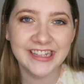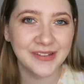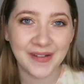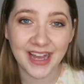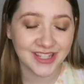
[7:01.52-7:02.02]
in
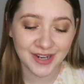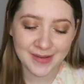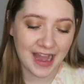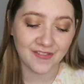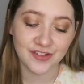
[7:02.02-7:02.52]
the bathtub
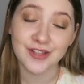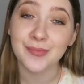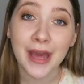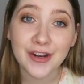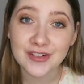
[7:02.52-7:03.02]
after the
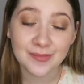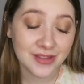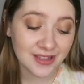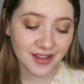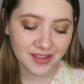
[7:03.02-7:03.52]
bet or
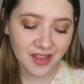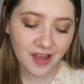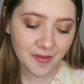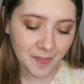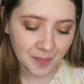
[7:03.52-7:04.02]
something like
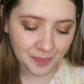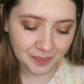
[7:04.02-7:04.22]
that.